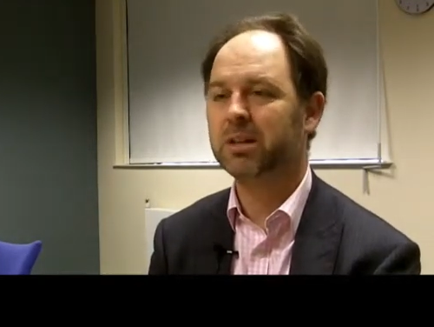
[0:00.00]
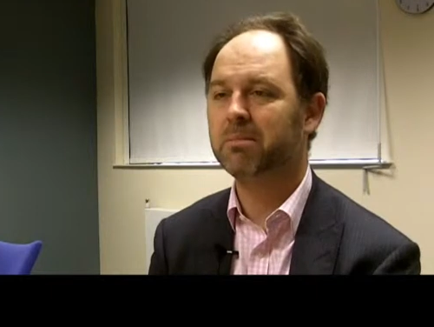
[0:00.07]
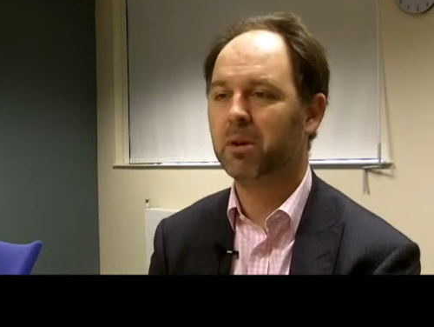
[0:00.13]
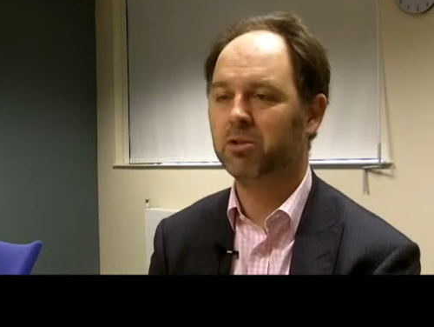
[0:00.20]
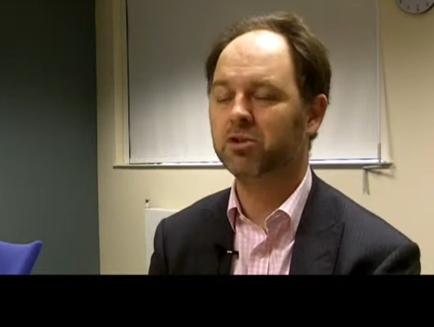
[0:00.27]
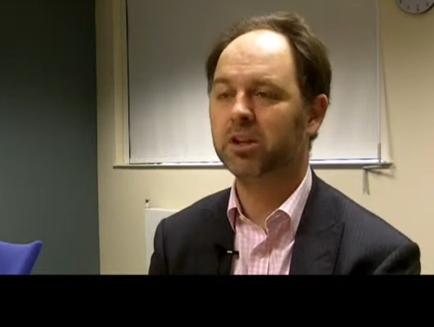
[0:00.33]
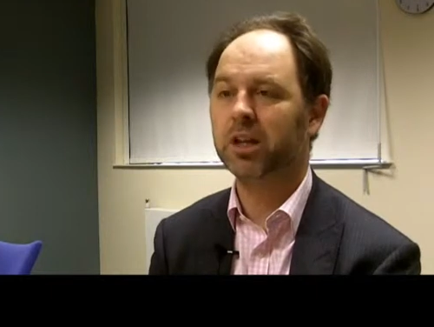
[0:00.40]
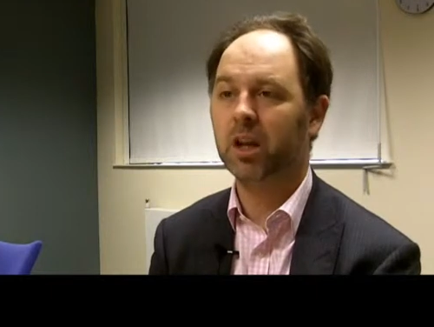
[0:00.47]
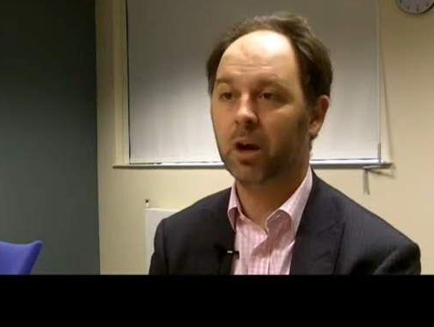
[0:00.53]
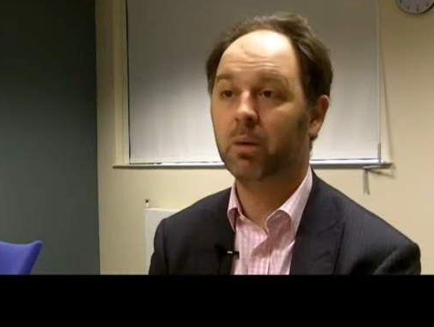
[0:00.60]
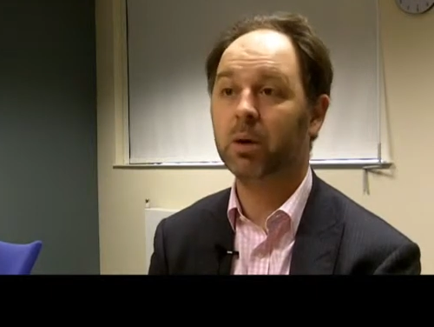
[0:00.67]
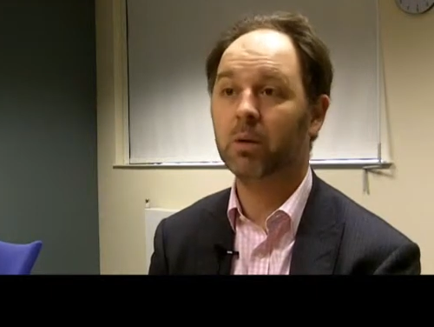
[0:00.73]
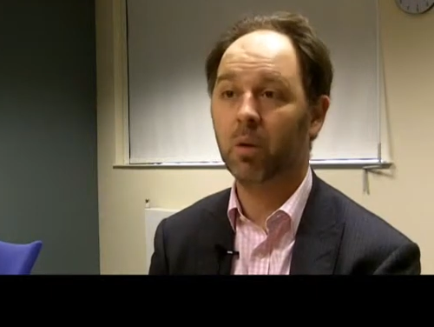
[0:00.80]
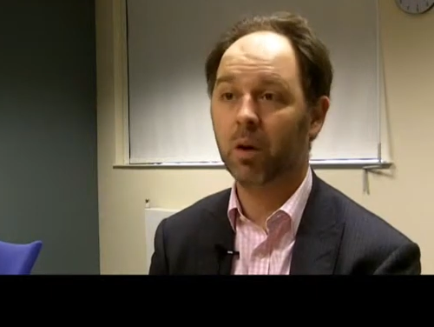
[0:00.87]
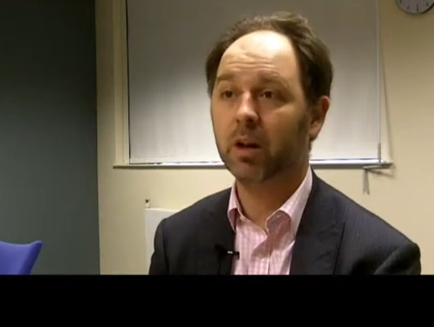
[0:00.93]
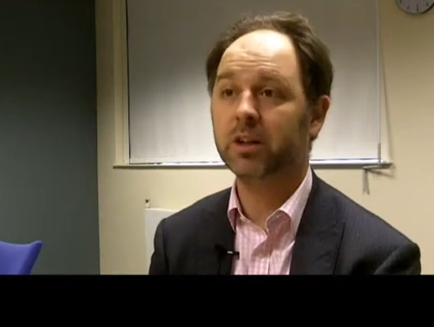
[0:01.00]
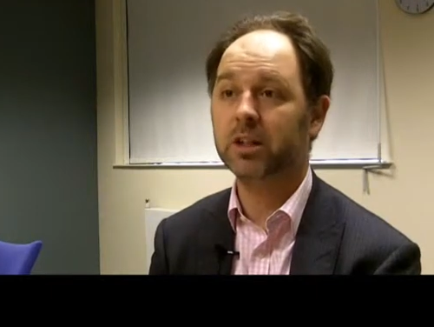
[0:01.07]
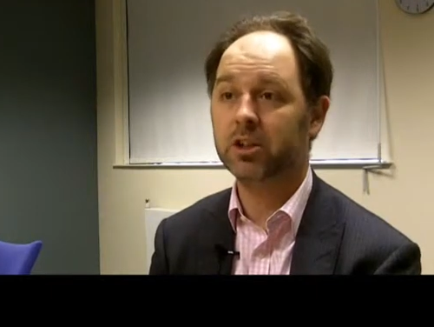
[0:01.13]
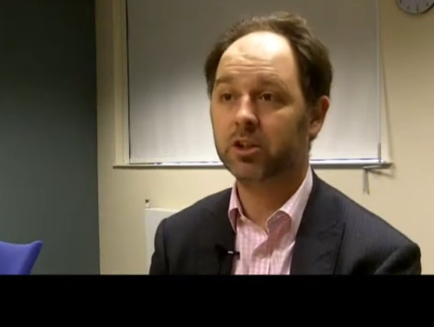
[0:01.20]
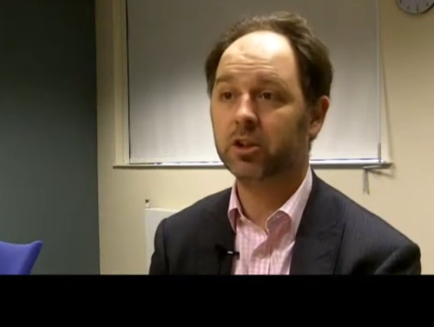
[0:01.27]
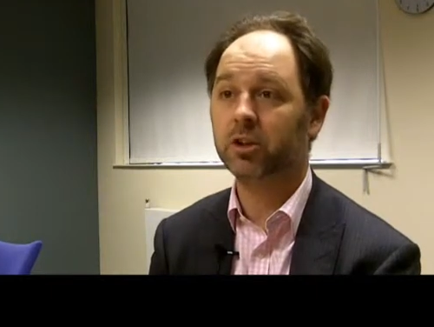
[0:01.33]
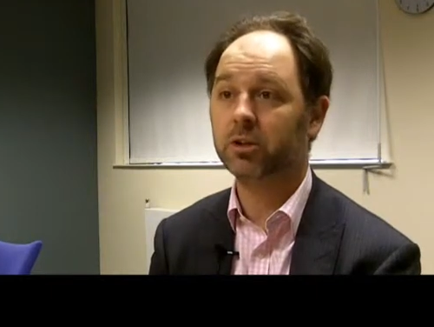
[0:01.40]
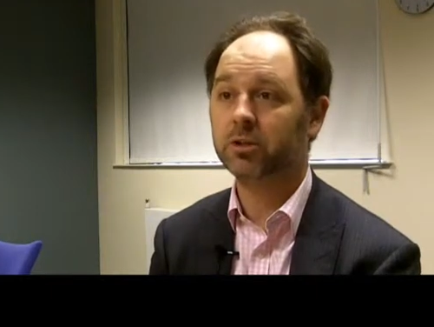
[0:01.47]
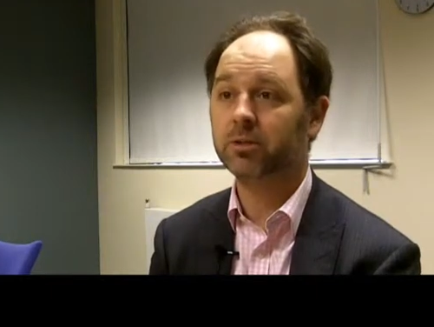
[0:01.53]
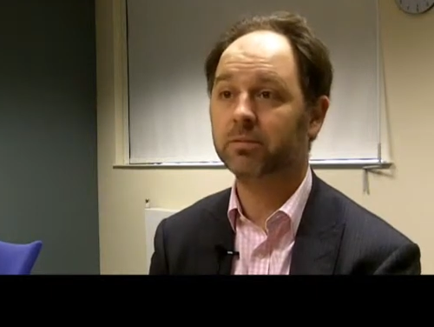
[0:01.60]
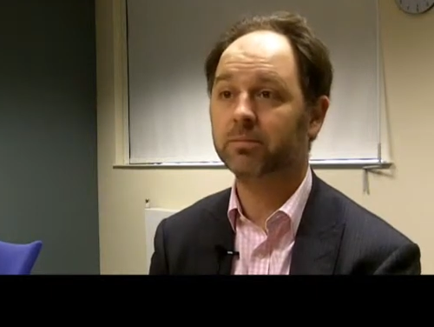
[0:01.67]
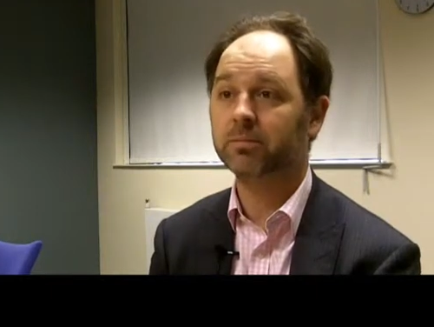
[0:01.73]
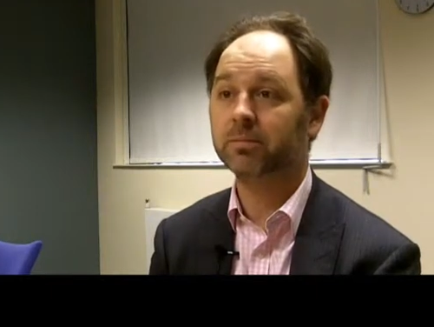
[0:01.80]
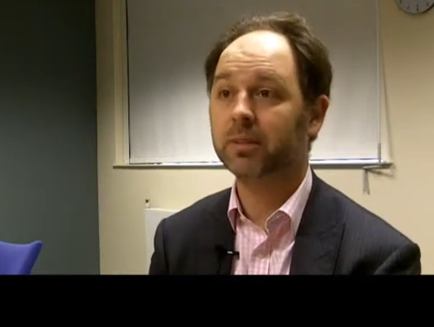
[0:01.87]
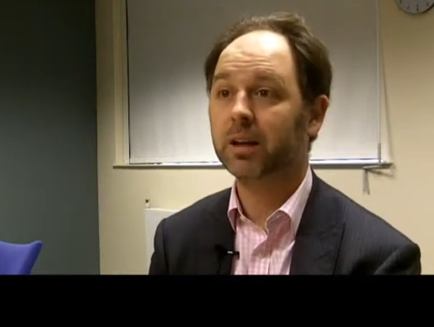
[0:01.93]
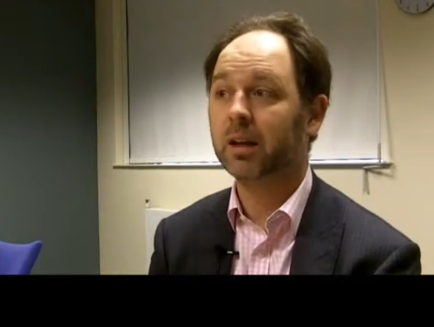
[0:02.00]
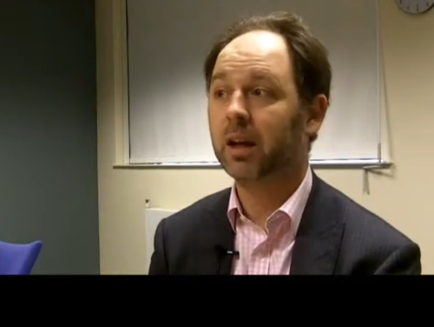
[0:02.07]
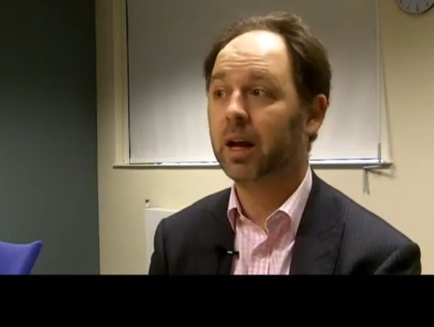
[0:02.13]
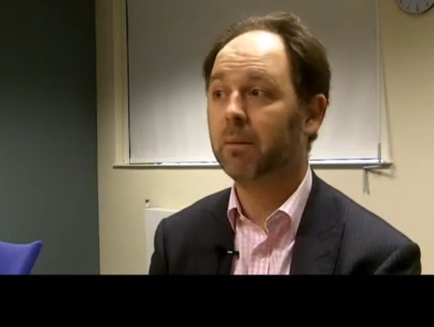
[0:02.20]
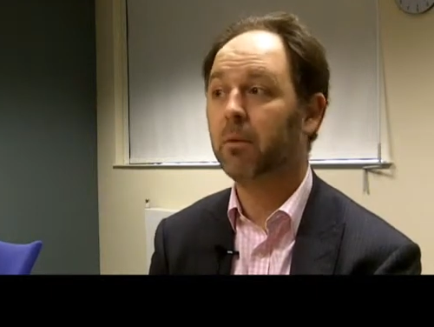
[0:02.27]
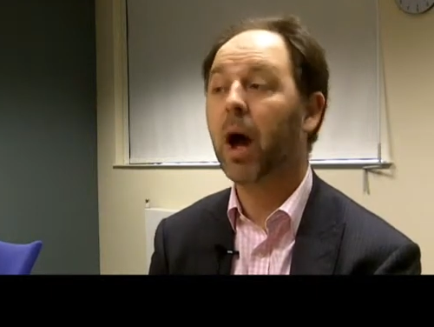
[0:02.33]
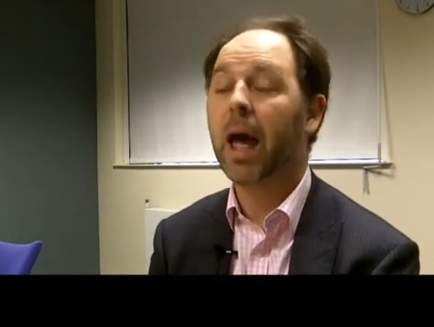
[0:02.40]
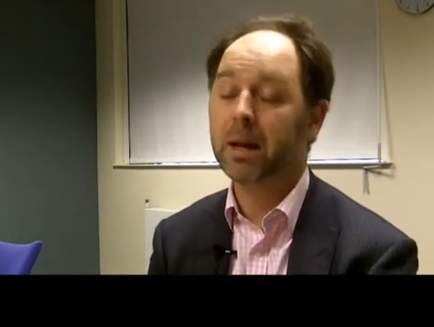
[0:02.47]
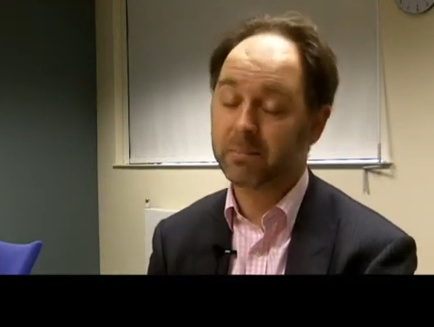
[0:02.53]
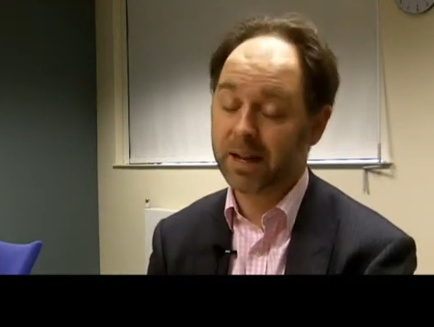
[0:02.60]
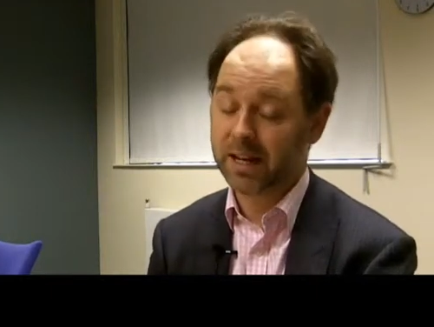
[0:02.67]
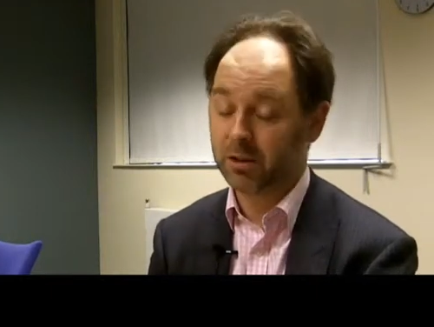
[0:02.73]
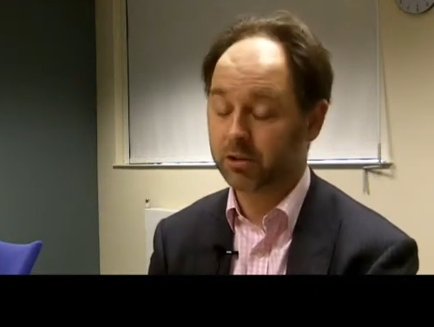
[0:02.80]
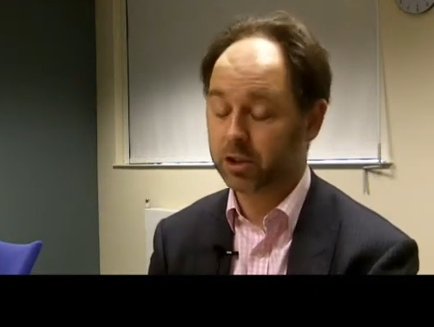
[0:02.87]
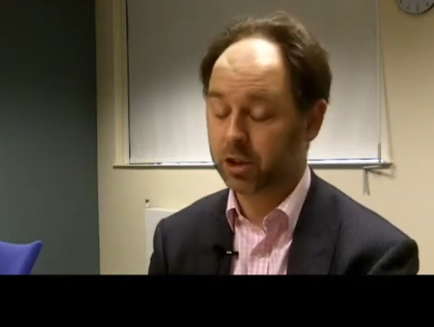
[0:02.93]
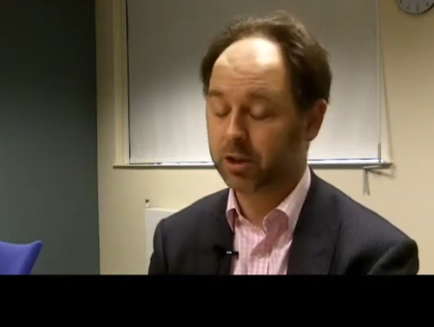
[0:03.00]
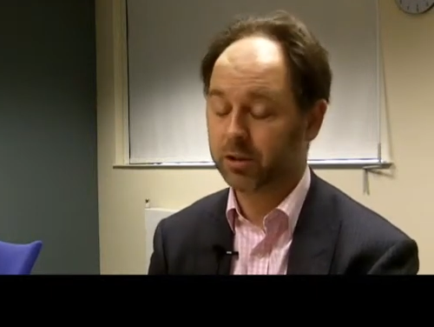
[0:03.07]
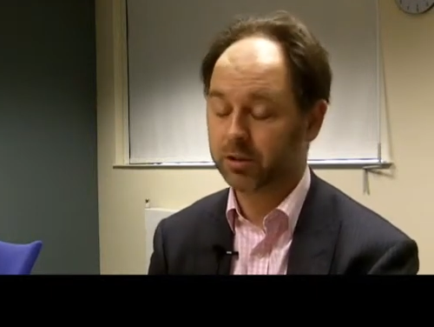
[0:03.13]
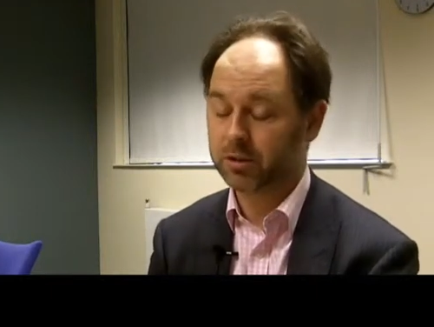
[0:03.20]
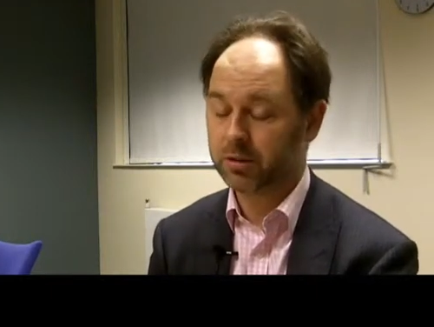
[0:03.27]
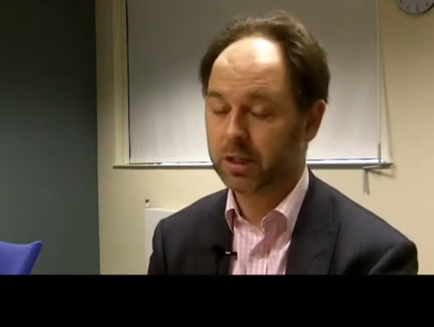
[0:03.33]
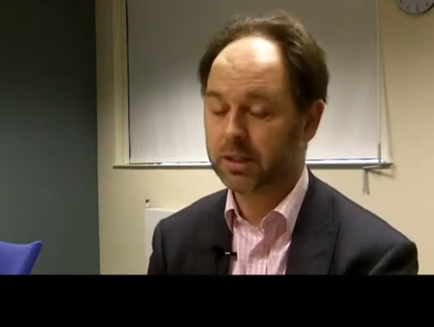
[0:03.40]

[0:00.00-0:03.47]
they're mostly lower quality journals and medical journals.